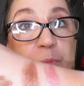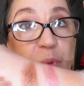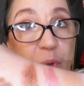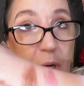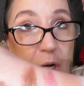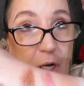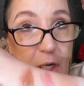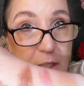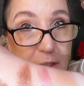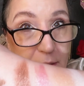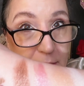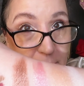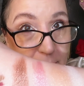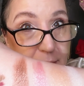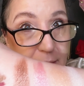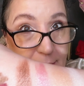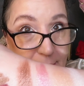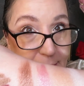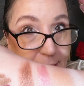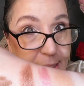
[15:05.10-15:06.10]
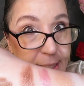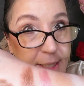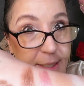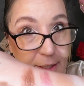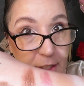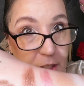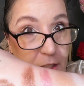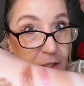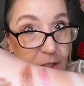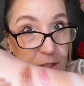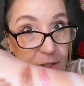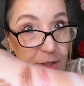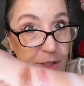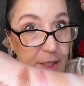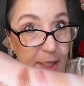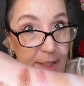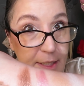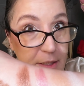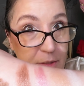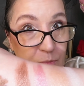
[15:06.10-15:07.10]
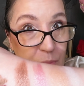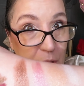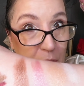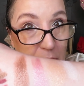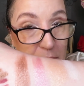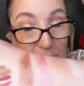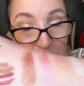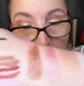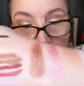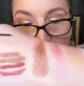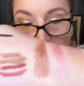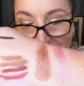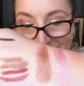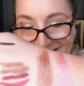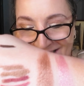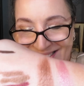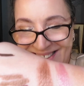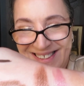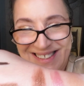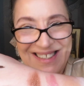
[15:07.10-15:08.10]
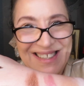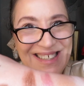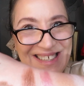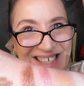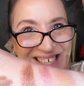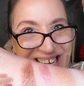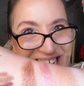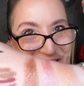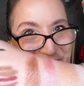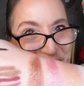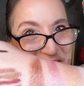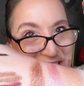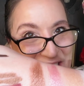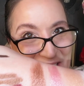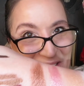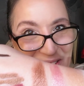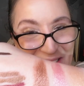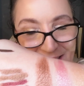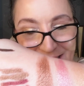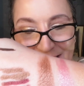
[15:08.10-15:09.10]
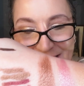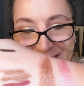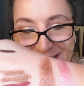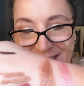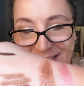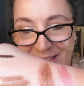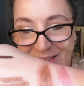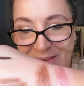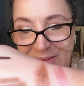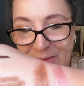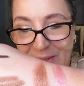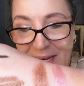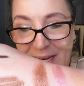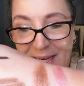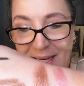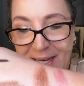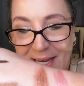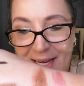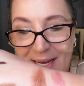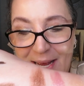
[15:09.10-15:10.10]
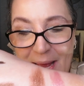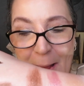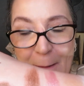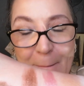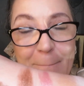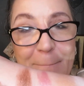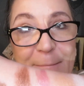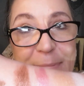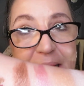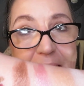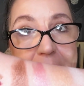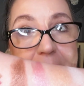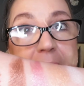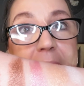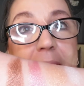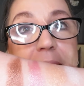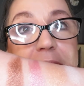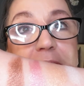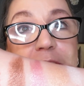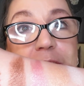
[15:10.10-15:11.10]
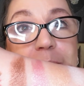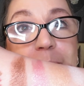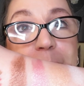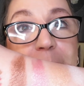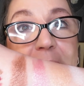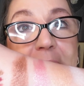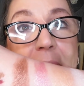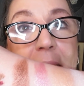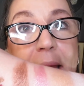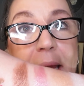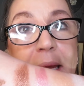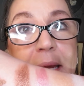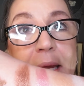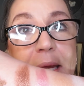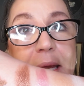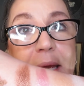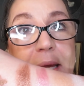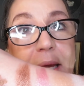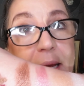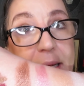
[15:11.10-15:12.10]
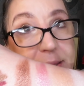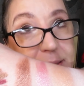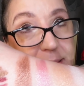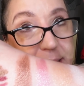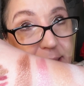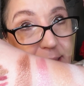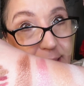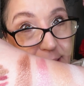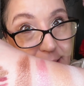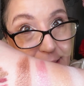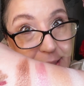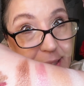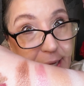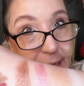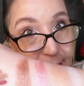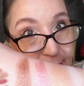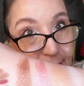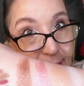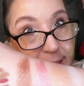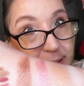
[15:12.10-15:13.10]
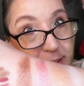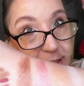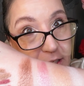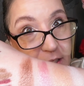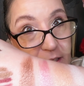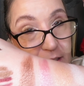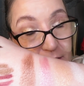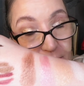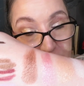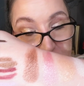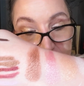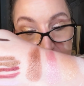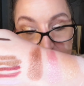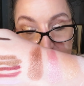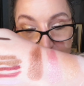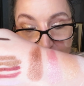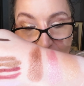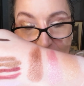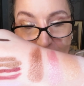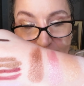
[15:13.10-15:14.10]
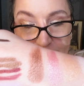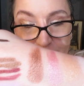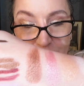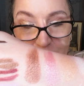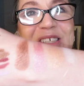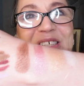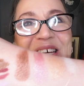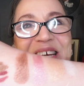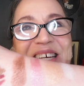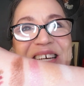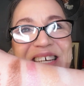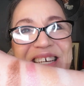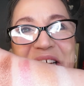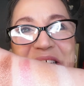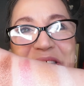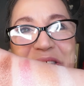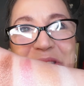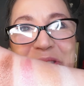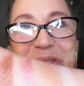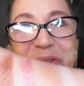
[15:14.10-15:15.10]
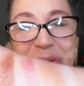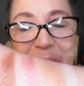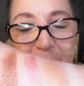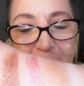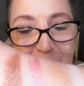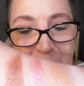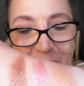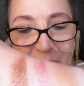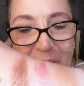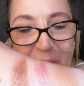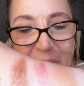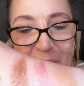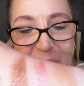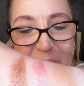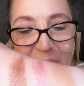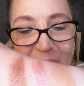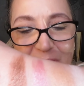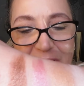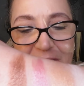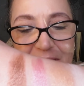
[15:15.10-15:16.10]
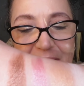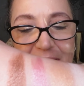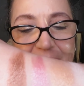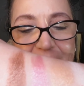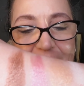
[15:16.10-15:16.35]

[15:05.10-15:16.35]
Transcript: bronze. See, you can use it as a bronzer. Even Dior says so. Blush pink. See, again, you can use it as blush. Strobe gold